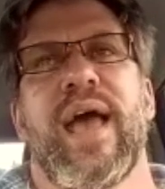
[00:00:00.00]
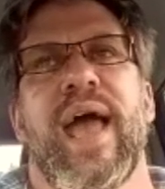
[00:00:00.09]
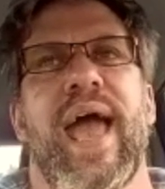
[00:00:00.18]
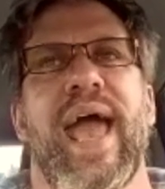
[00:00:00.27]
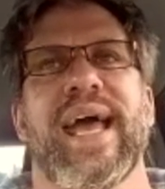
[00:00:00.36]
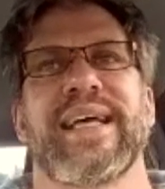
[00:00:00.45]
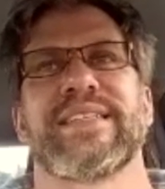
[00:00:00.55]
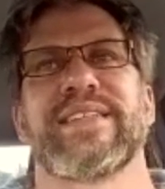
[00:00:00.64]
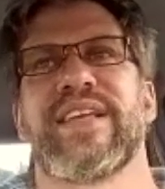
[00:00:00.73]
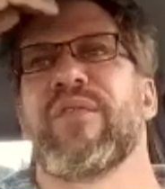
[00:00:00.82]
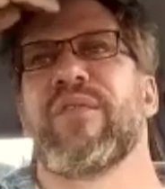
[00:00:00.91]
and
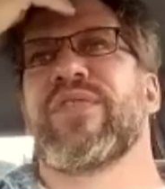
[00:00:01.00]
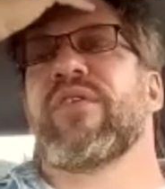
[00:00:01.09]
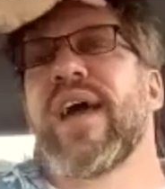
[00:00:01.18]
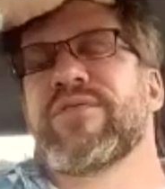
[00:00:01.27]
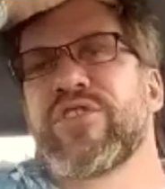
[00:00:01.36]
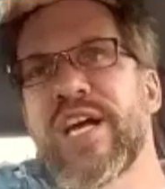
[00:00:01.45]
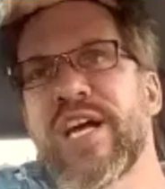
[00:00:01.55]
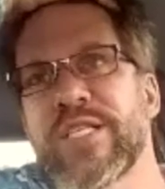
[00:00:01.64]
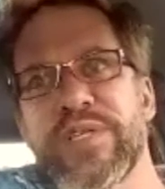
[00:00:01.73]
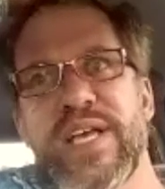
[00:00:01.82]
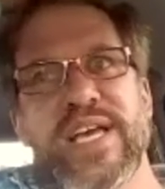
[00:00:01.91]
if they don't have
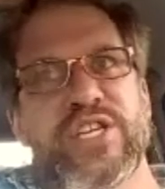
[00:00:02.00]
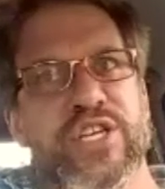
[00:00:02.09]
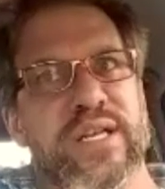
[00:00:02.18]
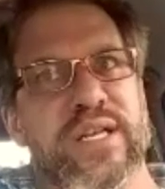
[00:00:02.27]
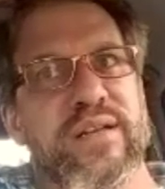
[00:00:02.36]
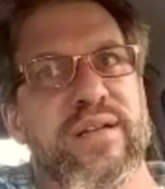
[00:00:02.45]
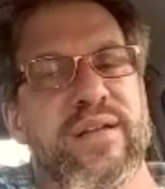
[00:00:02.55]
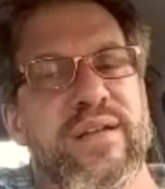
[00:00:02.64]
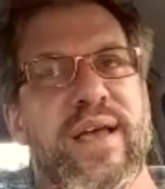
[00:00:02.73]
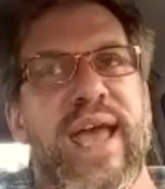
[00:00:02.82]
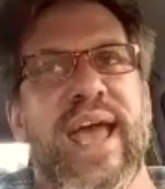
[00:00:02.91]
transportation
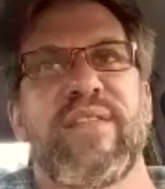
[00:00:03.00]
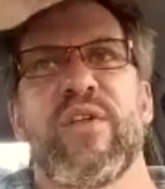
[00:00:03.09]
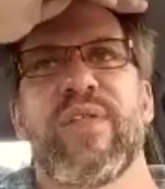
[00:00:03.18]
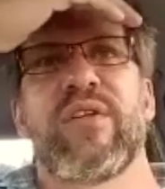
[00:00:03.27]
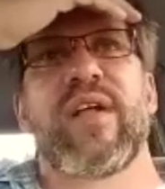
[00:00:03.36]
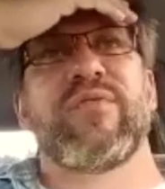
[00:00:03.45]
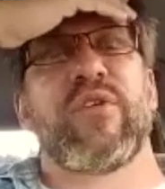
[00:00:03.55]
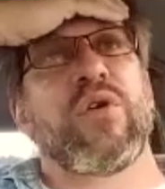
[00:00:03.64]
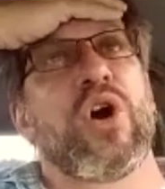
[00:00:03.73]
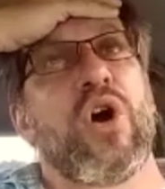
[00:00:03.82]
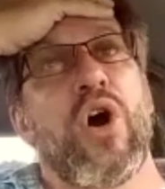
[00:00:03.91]
and they don't have their
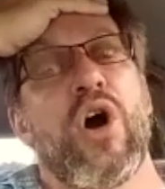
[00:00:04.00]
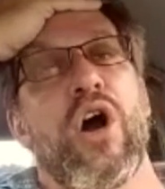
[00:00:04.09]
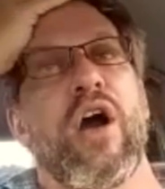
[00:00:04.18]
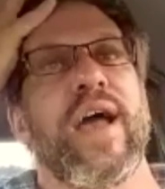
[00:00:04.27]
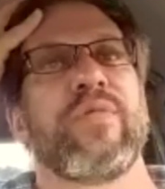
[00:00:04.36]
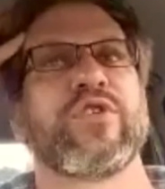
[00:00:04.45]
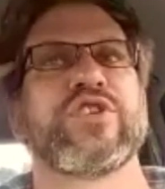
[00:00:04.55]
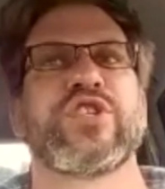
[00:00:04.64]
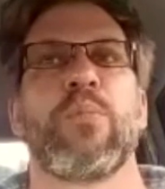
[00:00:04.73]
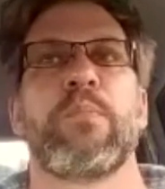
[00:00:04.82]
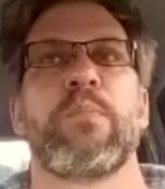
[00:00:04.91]
own car and there's
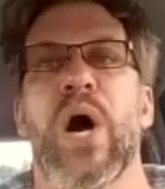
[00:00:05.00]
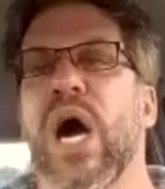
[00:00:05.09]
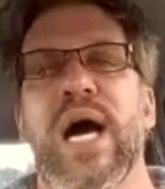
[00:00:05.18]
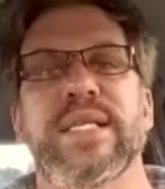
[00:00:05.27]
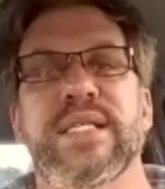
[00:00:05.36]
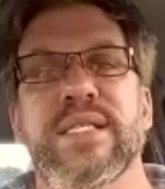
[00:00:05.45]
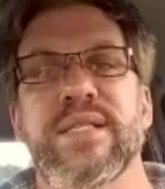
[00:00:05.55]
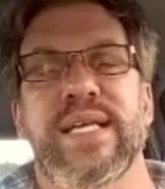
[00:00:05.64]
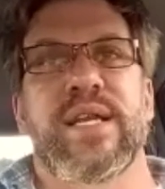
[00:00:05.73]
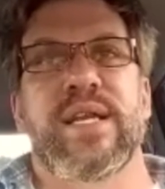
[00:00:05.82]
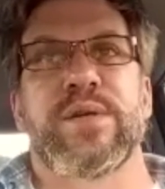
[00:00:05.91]
no bus
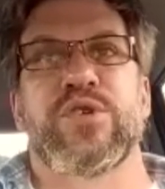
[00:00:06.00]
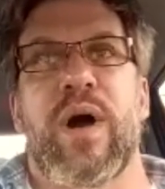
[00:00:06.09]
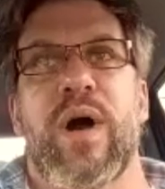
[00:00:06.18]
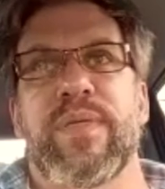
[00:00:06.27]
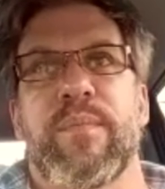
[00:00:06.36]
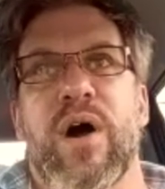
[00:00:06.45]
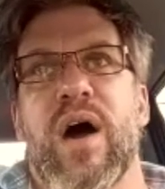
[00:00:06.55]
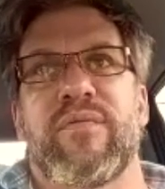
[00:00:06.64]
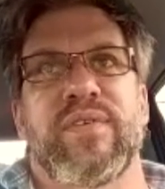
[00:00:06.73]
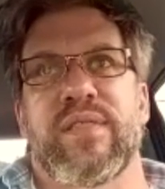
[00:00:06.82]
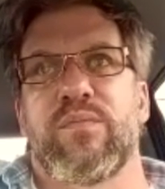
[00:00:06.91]
that's going to drop them
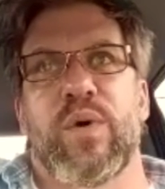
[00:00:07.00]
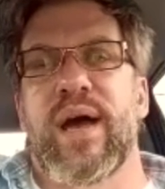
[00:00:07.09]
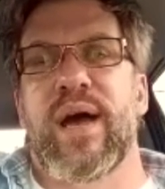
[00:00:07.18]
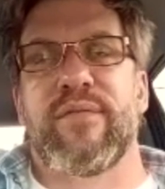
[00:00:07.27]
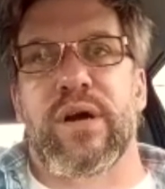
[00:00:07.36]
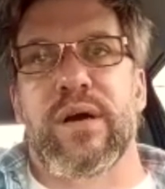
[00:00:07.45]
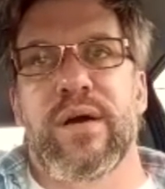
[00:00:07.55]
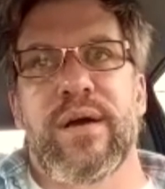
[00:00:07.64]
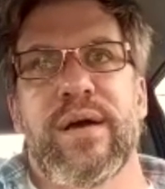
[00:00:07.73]
off, whatever.